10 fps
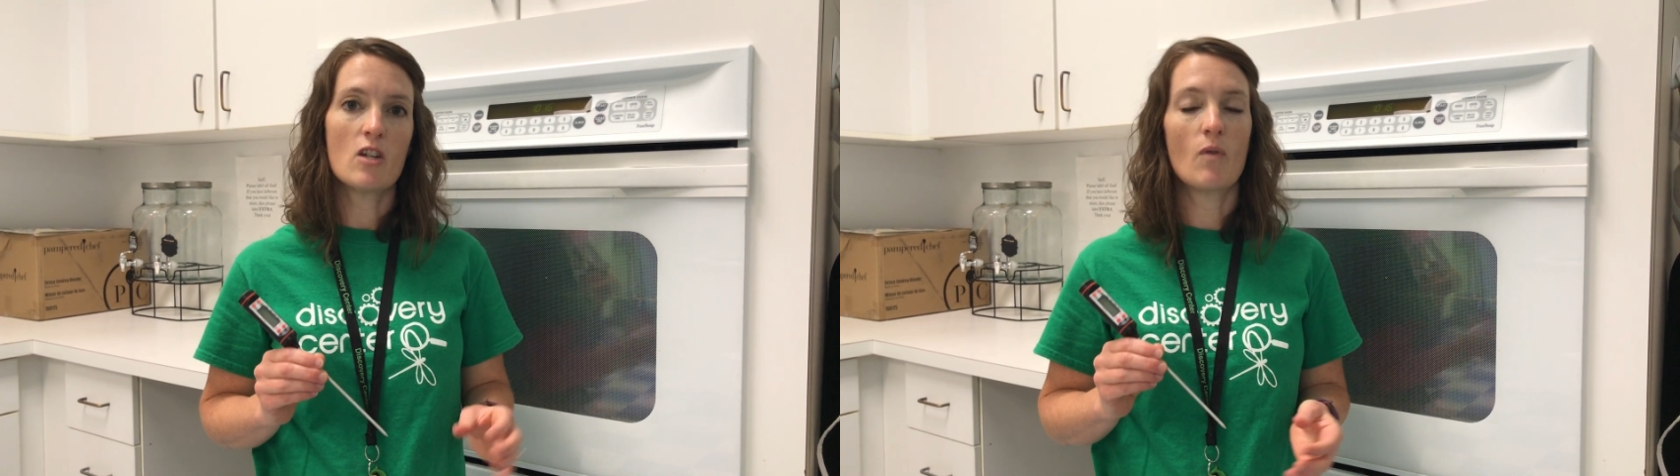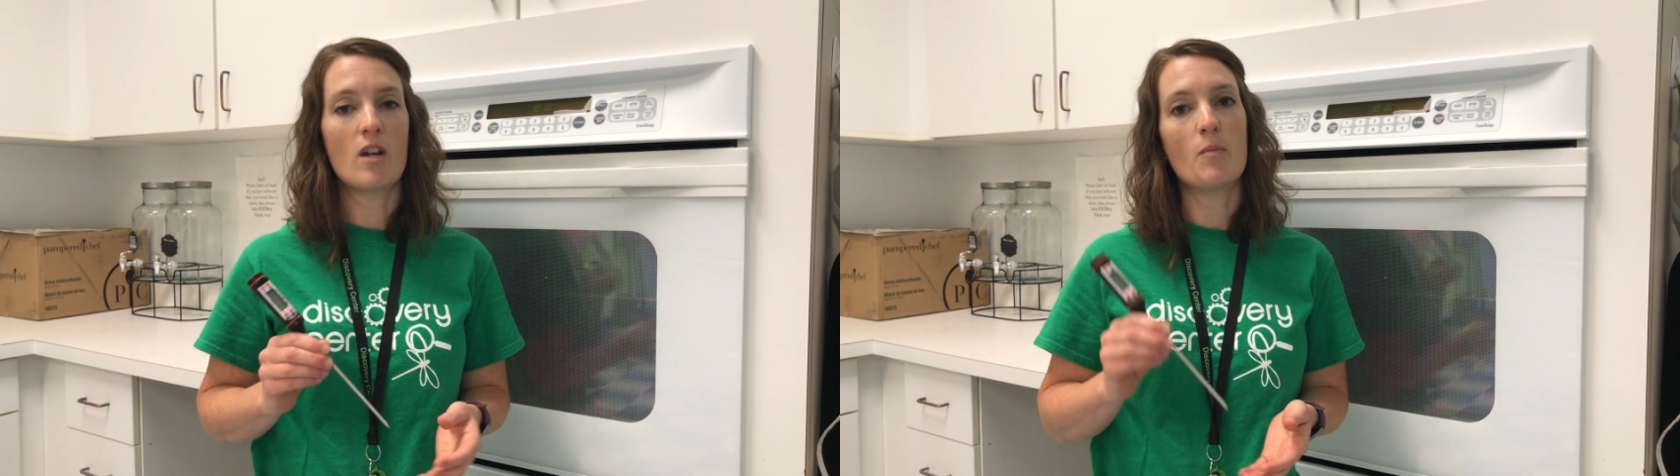you
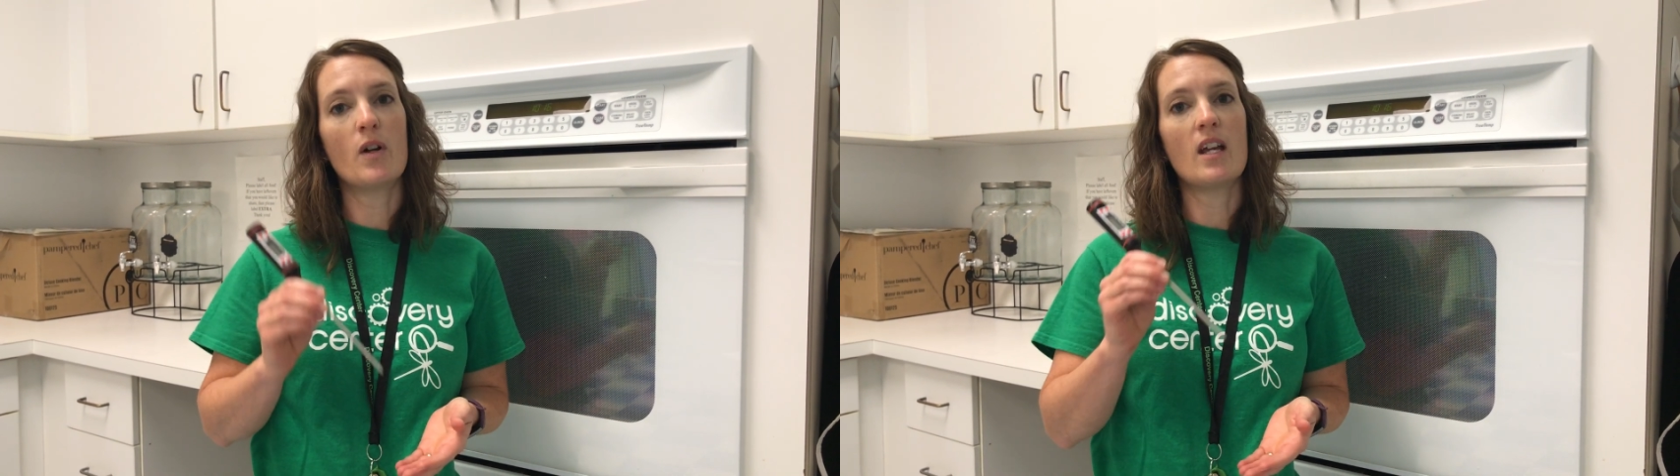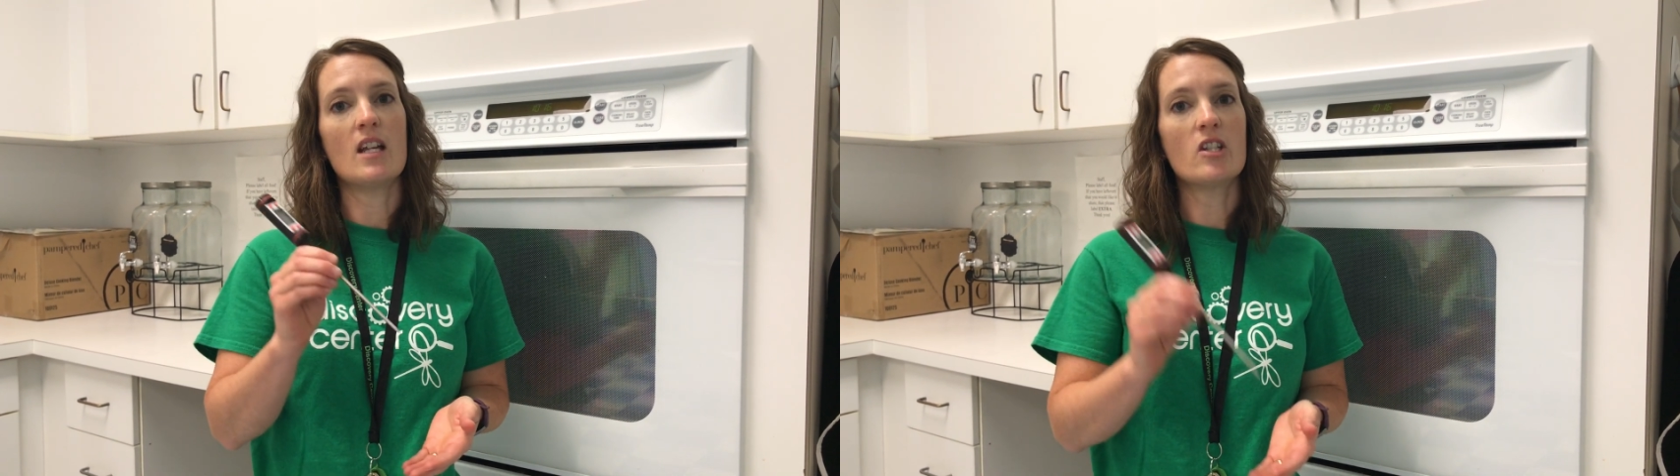want to put
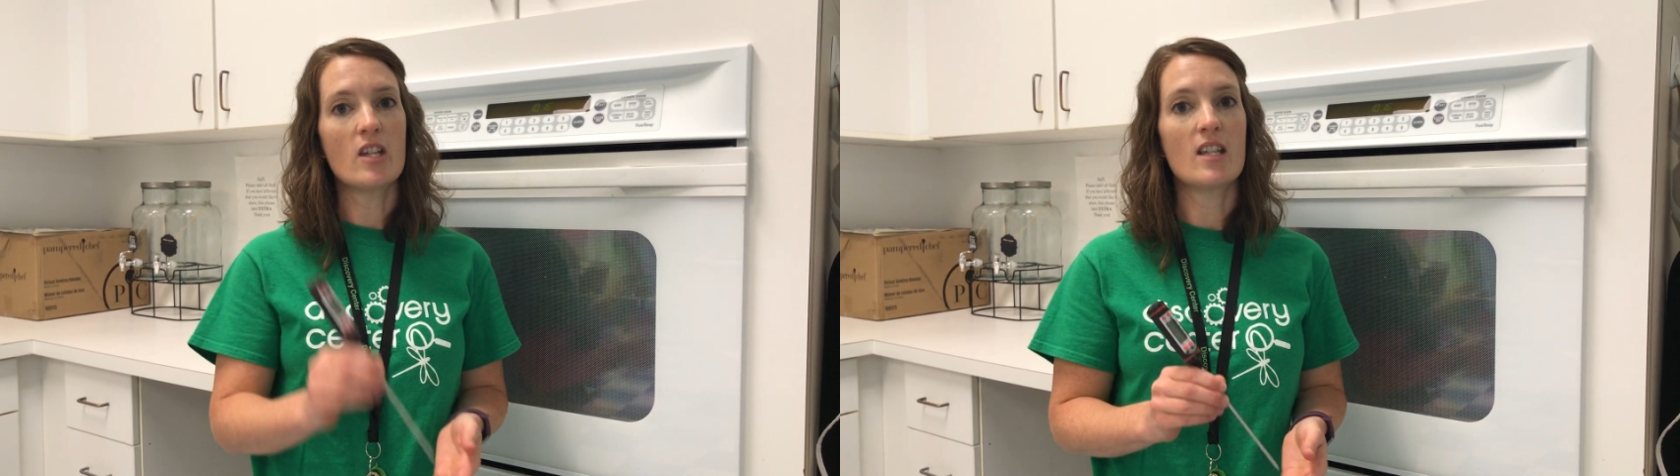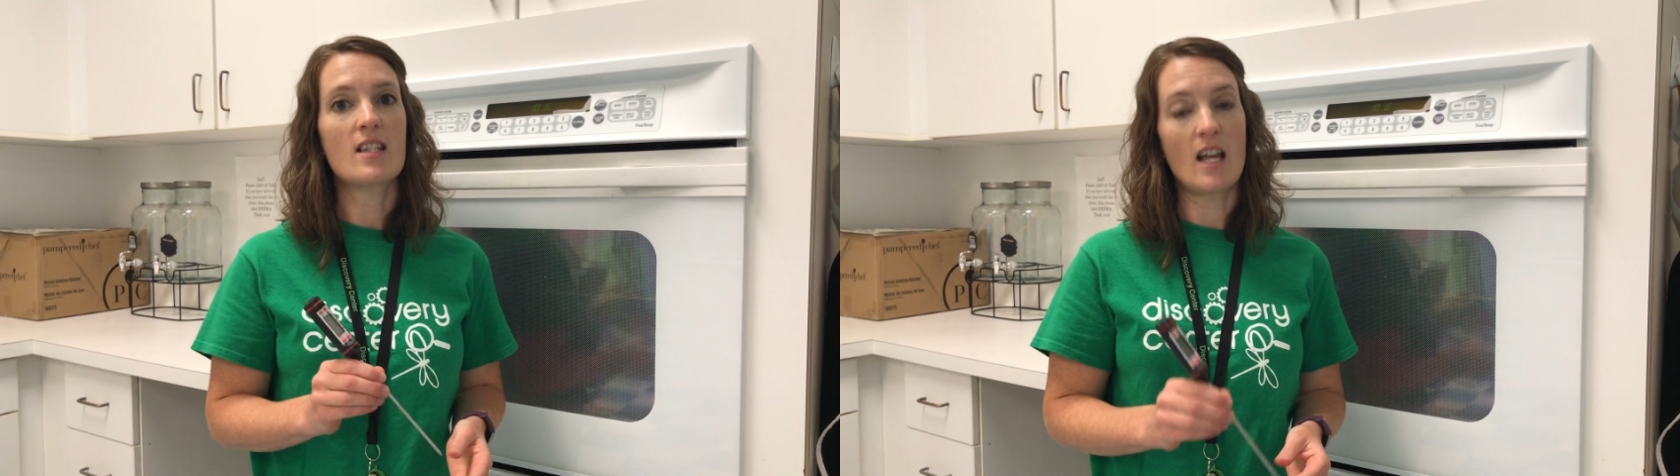it into
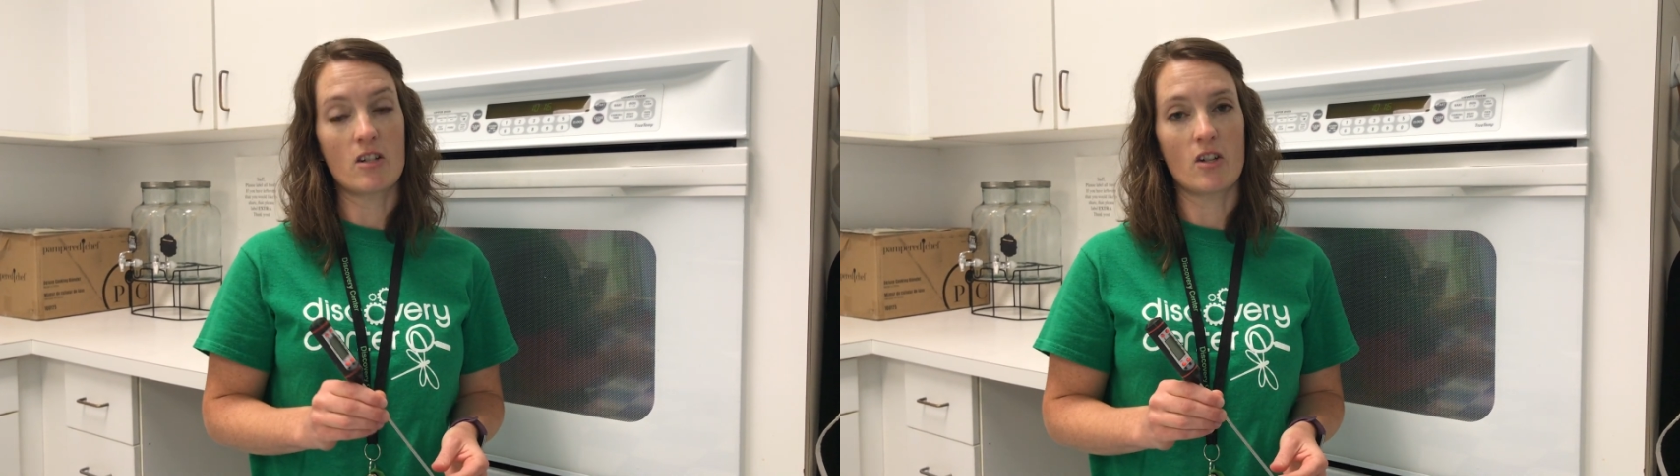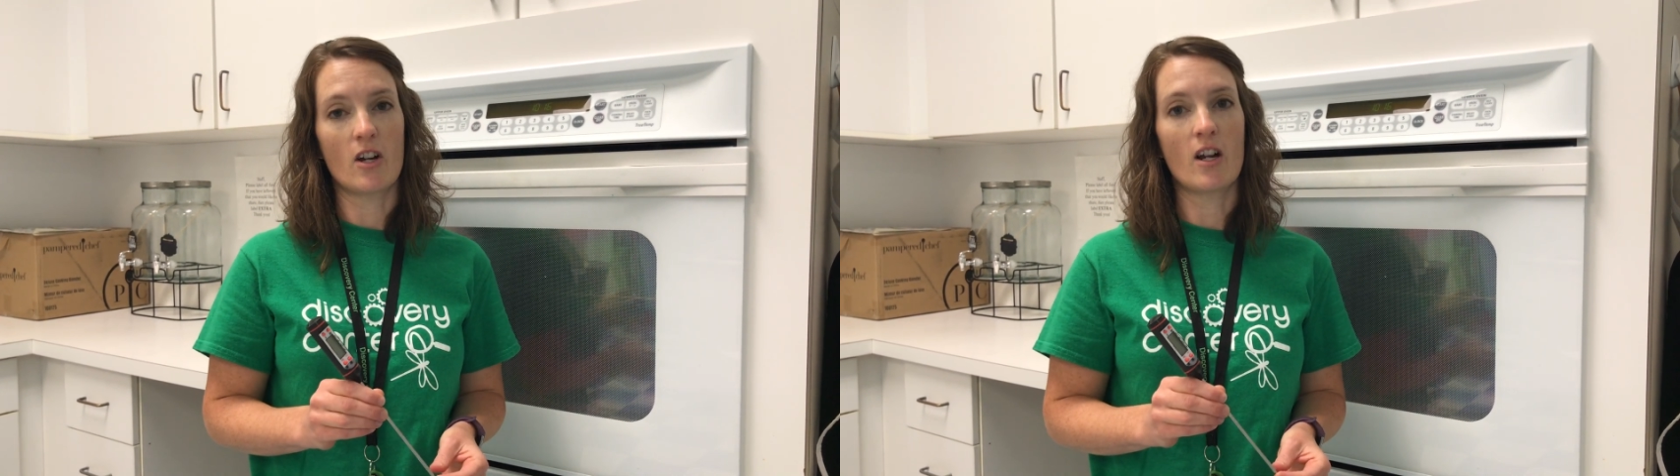the
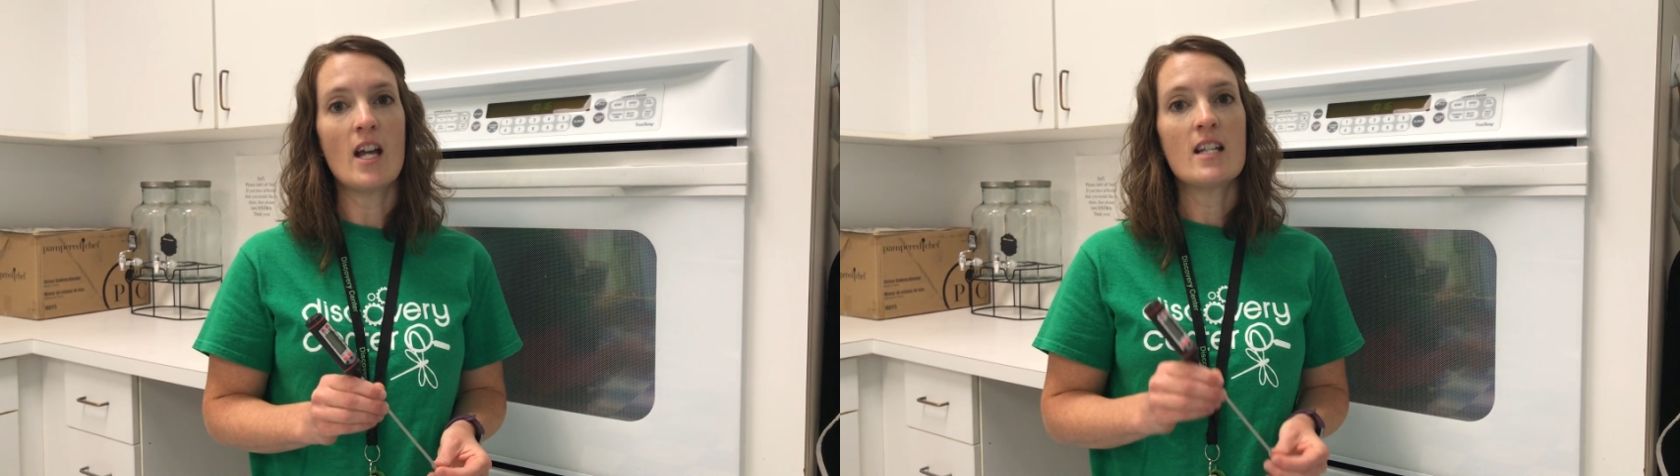center